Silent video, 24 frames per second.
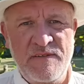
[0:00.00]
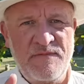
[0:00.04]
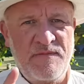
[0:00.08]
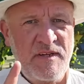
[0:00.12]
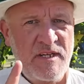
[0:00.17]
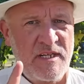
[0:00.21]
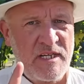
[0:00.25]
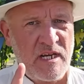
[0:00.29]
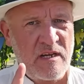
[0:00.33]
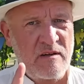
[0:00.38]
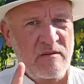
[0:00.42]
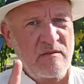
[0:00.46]
this
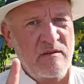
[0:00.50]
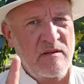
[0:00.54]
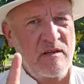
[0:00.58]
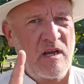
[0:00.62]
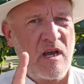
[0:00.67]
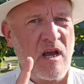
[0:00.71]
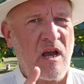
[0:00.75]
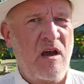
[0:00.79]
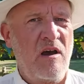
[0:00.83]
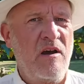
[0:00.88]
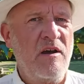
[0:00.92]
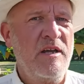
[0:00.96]
video,
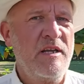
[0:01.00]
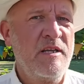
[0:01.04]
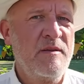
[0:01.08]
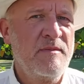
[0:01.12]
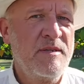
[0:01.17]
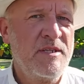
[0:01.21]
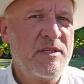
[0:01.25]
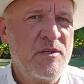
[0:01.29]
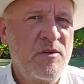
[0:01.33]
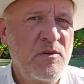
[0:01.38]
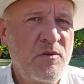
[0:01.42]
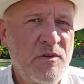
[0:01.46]
I'm going to
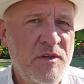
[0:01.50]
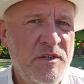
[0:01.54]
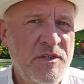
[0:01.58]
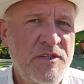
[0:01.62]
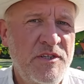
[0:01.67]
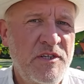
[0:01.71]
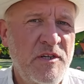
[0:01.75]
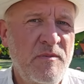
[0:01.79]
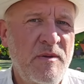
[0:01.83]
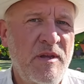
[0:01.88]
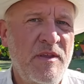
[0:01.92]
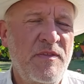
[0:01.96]
be
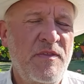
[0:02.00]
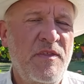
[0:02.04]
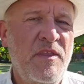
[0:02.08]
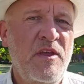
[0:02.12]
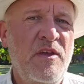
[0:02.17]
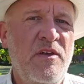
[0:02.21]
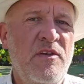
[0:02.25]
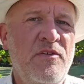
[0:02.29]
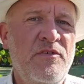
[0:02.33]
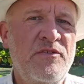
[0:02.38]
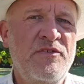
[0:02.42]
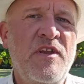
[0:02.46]
talking to you about
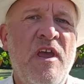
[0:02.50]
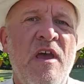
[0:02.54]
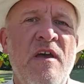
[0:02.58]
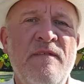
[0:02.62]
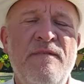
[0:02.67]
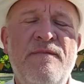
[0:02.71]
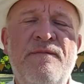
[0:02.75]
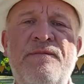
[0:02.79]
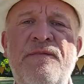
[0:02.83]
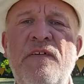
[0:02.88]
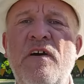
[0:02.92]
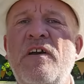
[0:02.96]
those
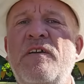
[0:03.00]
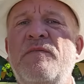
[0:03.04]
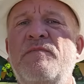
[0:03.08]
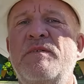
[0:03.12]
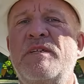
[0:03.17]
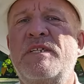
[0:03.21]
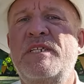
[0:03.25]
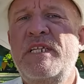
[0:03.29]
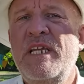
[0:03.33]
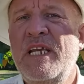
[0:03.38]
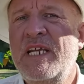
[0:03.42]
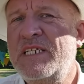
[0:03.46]
5
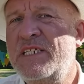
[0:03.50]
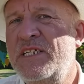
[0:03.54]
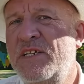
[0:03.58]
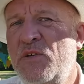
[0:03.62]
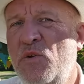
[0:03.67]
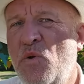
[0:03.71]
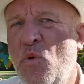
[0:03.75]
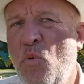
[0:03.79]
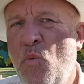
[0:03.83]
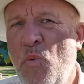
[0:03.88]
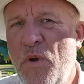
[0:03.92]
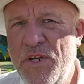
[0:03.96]
mistakes that
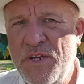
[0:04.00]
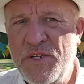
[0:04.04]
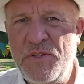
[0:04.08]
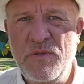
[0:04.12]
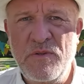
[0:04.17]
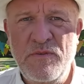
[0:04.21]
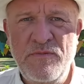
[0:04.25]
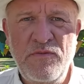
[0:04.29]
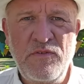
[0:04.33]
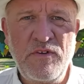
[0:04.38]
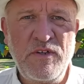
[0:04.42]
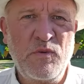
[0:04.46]
you'll wish
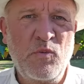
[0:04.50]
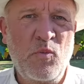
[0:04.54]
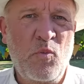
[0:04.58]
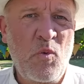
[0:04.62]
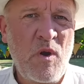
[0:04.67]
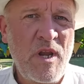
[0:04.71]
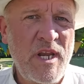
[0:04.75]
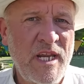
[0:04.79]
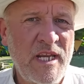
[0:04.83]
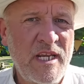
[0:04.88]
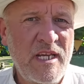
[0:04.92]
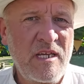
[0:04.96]
to avoid
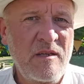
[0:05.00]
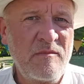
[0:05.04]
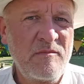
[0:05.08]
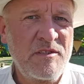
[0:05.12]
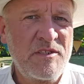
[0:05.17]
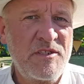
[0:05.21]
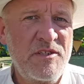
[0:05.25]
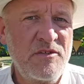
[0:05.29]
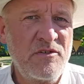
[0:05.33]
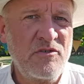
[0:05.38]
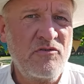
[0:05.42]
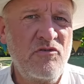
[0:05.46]
when it
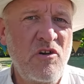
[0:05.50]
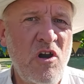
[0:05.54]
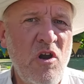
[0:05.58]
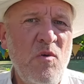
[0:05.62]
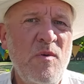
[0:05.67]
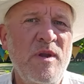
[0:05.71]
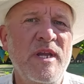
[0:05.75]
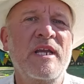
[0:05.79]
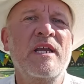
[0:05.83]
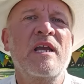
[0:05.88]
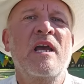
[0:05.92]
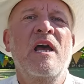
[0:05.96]
comes to
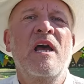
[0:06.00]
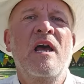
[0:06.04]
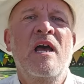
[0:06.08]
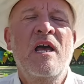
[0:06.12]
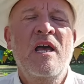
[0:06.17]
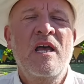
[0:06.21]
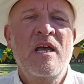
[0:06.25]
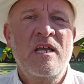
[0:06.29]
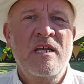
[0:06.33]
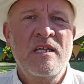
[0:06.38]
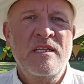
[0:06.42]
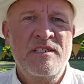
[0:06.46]
growing
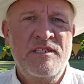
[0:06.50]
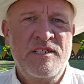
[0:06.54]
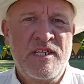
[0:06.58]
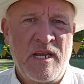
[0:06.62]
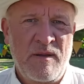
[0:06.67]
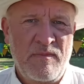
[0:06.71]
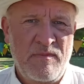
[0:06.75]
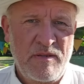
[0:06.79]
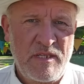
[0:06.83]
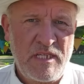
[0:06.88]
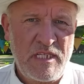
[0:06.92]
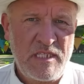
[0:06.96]

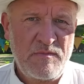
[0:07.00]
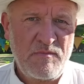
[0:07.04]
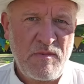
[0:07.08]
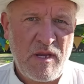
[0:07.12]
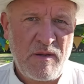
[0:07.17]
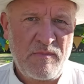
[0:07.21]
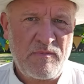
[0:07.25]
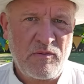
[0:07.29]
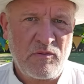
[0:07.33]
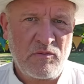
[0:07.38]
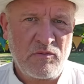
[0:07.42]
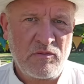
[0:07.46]
Japanese
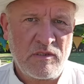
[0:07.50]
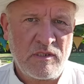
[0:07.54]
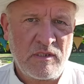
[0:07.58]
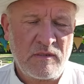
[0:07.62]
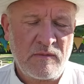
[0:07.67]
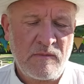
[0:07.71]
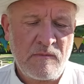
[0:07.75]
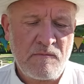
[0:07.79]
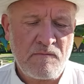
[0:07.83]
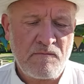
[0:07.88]
maples.